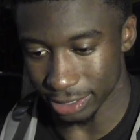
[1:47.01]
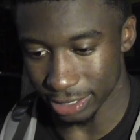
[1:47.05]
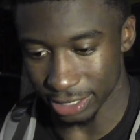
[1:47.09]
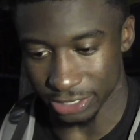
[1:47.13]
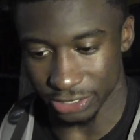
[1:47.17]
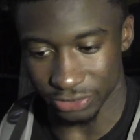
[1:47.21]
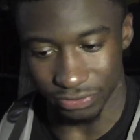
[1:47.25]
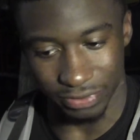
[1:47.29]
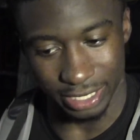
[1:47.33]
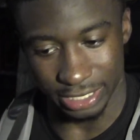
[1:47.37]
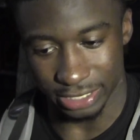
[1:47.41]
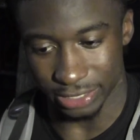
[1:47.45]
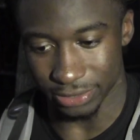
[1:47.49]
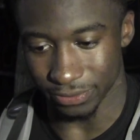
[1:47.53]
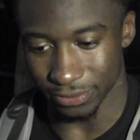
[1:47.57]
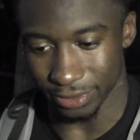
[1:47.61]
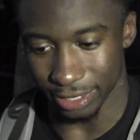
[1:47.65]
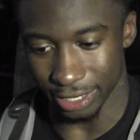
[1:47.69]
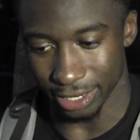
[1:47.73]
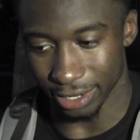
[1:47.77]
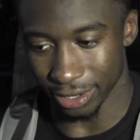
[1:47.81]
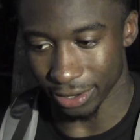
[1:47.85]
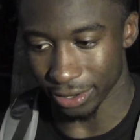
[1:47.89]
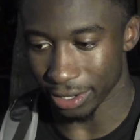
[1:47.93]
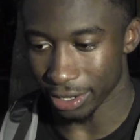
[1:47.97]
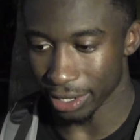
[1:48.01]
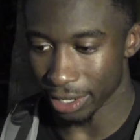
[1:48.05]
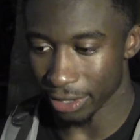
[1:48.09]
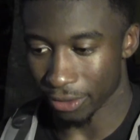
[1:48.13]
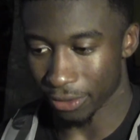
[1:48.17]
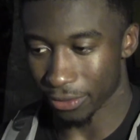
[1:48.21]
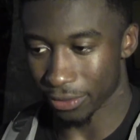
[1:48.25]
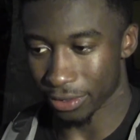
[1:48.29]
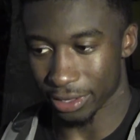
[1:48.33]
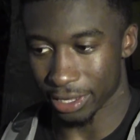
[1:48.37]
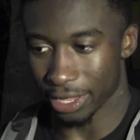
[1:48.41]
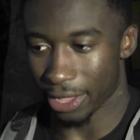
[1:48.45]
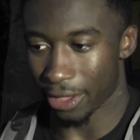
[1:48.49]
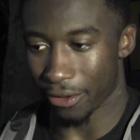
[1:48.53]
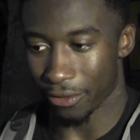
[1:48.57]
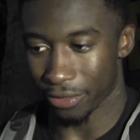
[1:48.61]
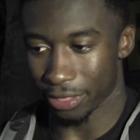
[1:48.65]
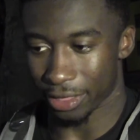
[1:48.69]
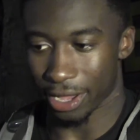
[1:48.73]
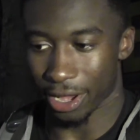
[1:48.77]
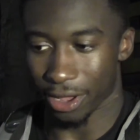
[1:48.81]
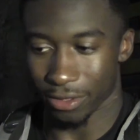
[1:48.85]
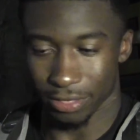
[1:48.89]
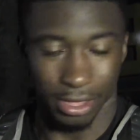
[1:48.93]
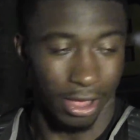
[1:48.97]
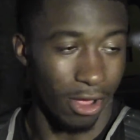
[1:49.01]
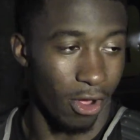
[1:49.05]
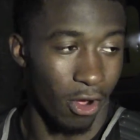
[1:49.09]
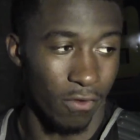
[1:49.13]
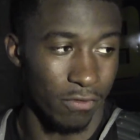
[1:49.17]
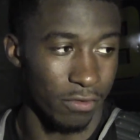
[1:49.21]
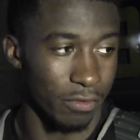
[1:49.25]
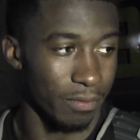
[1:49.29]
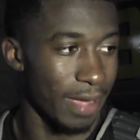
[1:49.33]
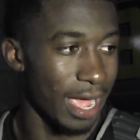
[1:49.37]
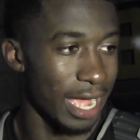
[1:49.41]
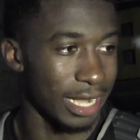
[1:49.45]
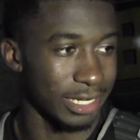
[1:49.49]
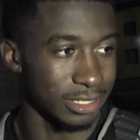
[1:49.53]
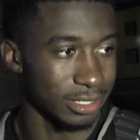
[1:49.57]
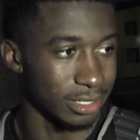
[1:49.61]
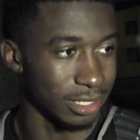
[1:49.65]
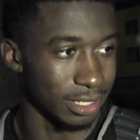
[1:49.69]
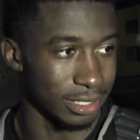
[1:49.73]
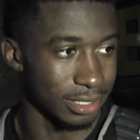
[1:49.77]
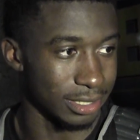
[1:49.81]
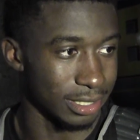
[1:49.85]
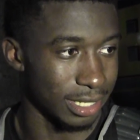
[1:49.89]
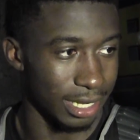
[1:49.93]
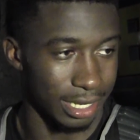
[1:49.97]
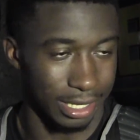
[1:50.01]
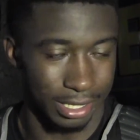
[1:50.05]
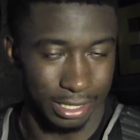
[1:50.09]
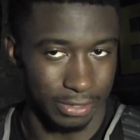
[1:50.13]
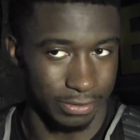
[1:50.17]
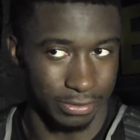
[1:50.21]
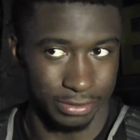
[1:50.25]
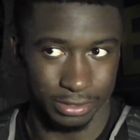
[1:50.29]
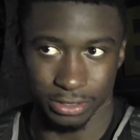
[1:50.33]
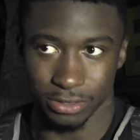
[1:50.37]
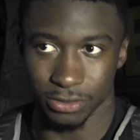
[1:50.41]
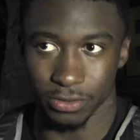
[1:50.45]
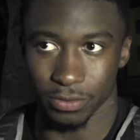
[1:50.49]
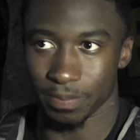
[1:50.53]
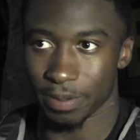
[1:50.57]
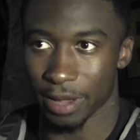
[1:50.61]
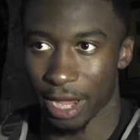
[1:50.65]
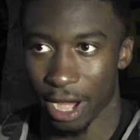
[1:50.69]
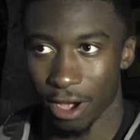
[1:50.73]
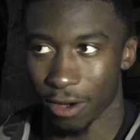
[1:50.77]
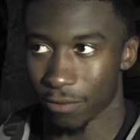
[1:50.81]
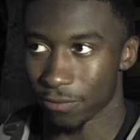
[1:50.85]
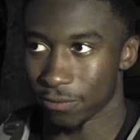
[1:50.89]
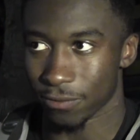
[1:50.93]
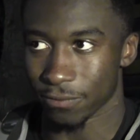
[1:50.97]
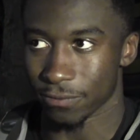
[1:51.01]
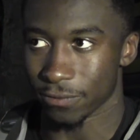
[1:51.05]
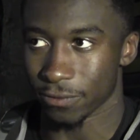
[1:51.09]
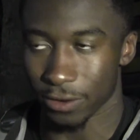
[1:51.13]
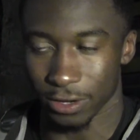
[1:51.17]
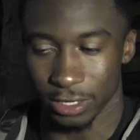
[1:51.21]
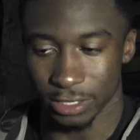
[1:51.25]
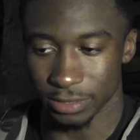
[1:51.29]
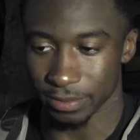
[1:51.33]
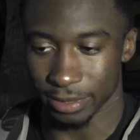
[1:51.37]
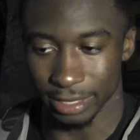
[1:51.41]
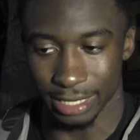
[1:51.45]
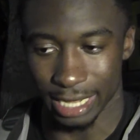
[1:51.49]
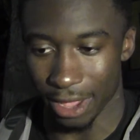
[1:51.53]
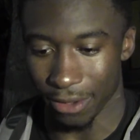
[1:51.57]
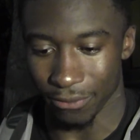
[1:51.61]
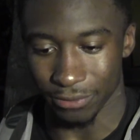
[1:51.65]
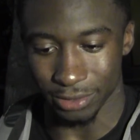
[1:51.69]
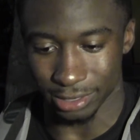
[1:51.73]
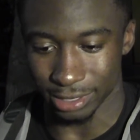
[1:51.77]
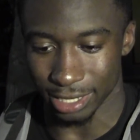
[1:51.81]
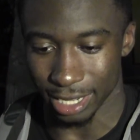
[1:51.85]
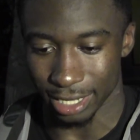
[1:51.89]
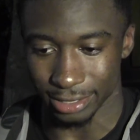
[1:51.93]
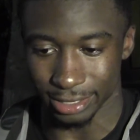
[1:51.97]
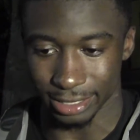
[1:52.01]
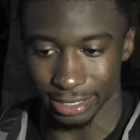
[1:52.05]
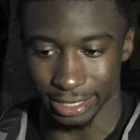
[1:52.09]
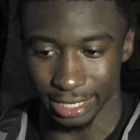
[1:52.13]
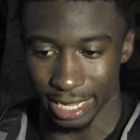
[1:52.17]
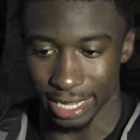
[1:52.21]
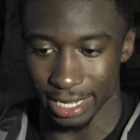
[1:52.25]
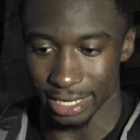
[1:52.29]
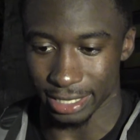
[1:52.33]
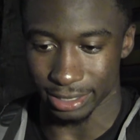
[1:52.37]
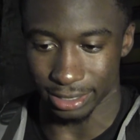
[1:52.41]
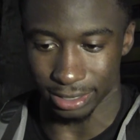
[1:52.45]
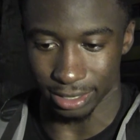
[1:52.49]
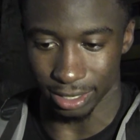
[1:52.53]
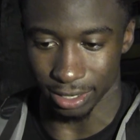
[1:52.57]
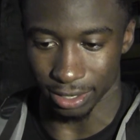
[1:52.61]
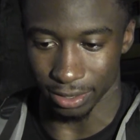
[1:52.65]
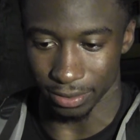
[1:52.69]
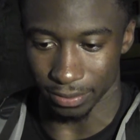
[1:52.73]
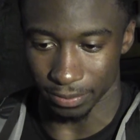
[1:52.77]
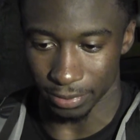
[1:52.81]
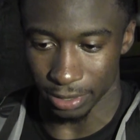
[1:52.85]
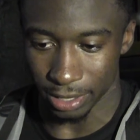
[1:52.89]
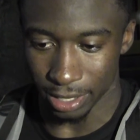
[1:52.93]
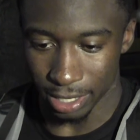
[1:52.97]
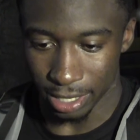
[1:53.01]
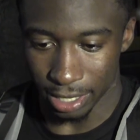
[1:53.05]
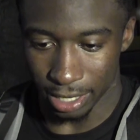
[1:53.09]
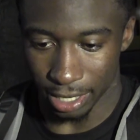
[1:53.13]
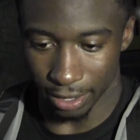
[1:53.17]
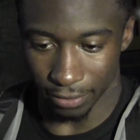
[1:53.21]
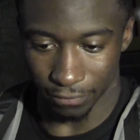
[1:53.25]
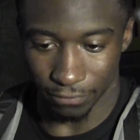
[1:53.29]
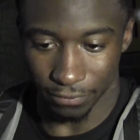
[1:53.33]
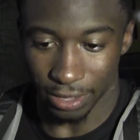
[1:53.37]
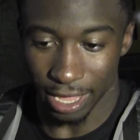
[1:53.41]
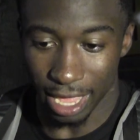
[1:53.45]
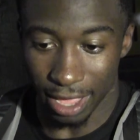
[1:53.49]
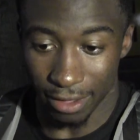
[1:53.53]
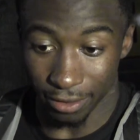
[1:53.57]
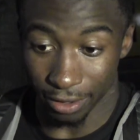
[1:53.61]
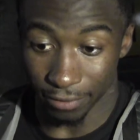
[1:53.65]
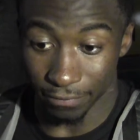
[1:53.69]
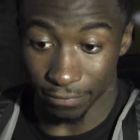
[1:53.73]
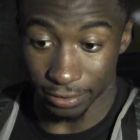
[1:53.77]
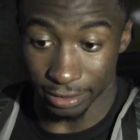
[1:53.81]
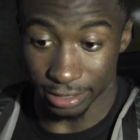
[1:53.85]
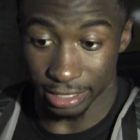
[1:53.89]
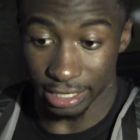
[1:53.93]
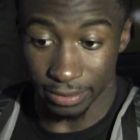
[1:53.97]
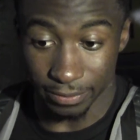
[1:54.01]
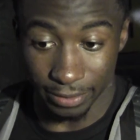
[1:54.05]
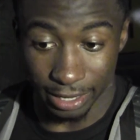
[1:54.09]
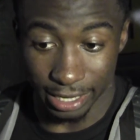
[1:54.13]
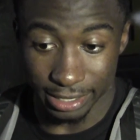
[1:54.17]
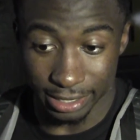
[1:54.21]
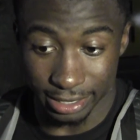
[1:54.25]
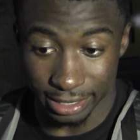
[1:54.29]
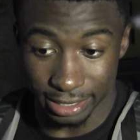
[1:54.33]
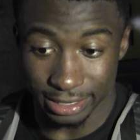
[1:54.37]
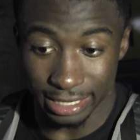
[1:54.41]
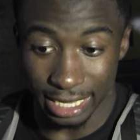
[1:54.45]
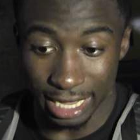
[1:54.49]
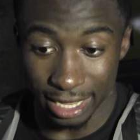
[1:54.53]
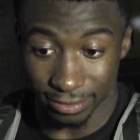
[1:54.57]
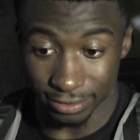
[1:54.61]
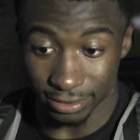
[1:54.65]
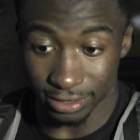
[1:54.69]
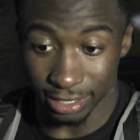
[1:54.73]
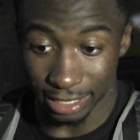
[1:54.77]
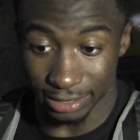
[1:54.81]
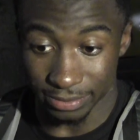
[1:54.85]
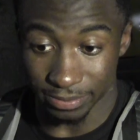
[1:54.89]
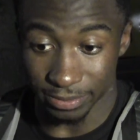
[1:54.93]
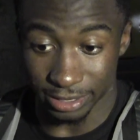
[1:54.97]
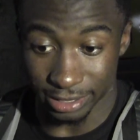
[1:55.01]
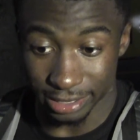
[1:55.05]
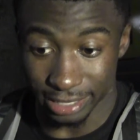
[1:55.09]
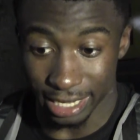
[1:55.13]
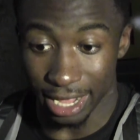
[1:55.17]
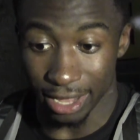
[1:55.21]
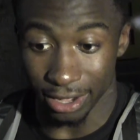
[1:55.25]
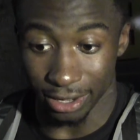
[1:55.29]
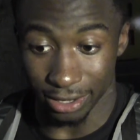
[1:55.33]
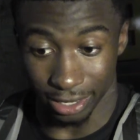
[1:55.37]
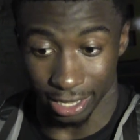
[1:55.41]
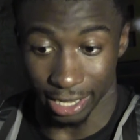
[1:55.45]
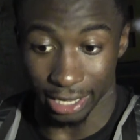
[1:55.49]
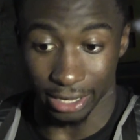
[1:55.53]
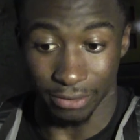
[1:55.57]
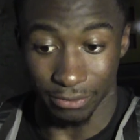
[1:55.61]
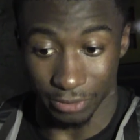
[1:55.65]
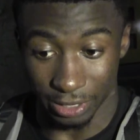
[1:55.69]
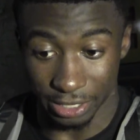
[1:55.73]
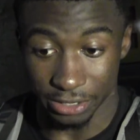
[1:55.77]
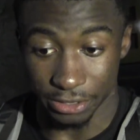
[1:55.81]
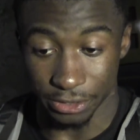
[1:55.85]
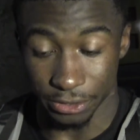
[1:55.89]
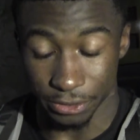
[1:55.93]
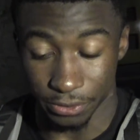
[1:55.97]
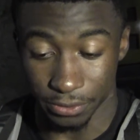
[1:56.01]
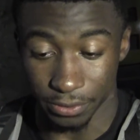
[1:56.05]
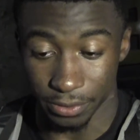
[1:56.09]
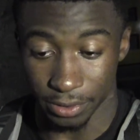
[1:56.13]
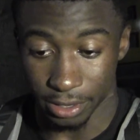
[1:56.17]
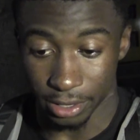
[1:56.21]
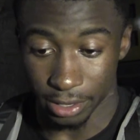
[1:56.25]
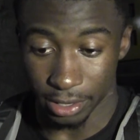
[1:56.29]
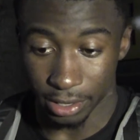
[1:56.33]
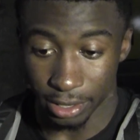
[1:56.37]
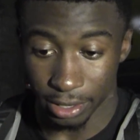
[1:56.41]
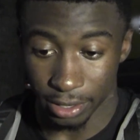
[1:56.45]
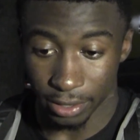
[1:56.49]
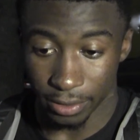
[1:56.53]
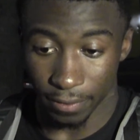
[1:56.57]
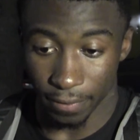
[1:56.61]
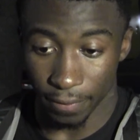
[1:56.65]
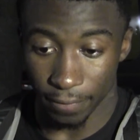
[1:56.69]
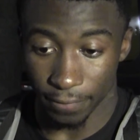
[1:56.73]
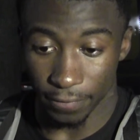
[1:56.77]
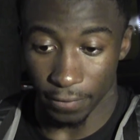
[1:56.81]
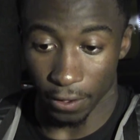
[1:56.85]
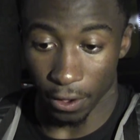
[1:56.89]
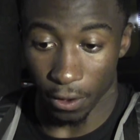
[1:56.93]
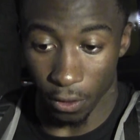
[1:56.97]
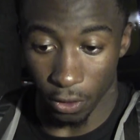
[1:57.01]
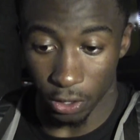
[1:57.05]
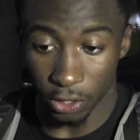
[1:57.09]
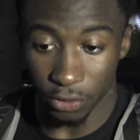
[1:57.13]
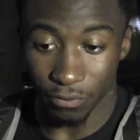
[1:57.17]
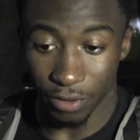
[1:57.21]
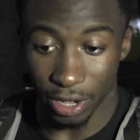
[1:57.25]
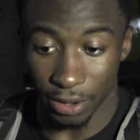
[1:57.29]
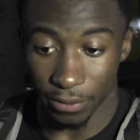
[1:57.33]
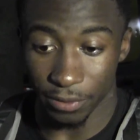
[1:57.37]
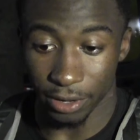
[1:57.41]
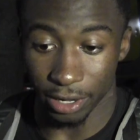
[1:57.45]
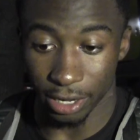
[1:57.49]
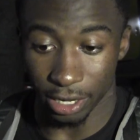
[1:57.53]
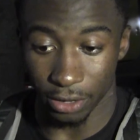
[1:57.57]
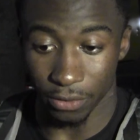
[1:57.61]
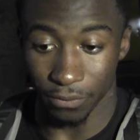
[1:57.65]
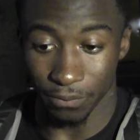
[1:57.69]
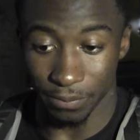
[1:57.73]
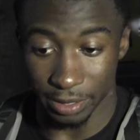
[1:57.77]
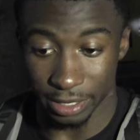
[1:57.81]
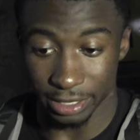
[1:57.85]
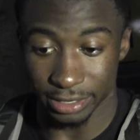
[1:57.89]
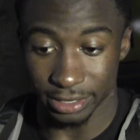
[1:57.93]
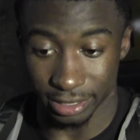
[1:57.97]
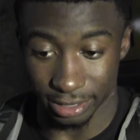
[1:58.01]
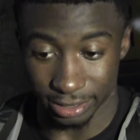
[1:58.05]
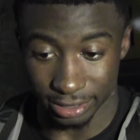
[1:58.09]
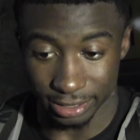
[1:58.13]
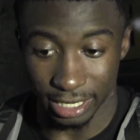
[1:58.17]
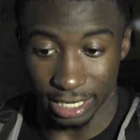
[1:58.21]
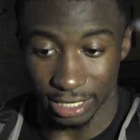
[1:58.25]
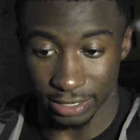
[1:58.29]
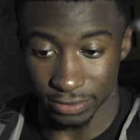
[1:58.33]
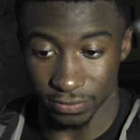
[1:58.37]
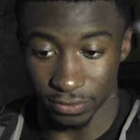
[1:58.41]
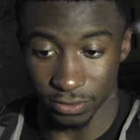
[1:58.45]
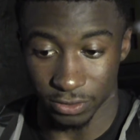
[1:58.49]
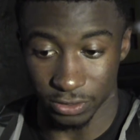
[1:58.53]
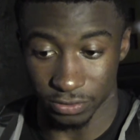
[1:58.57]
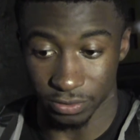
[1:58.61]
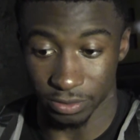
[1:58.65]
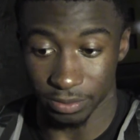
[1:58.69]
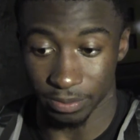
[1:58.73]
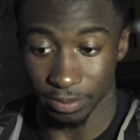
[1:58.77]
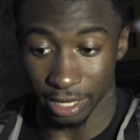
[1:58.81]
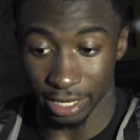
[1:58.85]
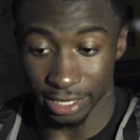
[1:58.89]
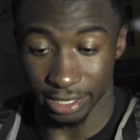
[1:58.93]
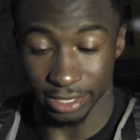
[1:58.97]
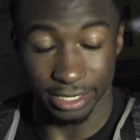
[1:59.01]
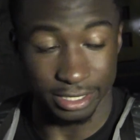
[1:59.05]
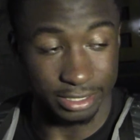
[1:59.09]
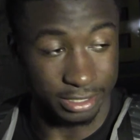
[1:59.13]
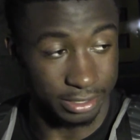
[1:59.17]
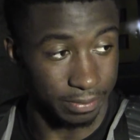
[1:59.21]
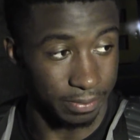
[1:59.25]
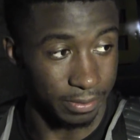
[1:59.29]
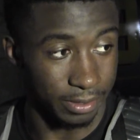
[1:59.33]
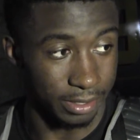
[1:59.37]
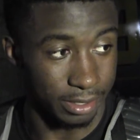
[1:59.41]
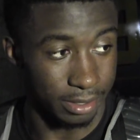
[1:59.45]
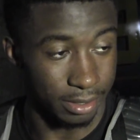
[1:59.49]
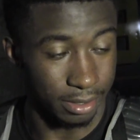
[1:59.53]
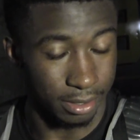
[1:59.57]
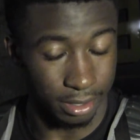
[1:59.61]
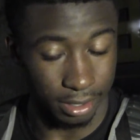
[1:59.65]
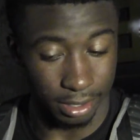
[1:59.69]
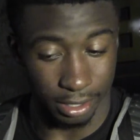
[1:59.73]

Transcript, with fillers: situation where they they they overmatched us. They they was too powerful for us, but that was not the case. Um, if we have if a team like this has that much talent, like we do, the only way we're gonna be successful is we play discipline.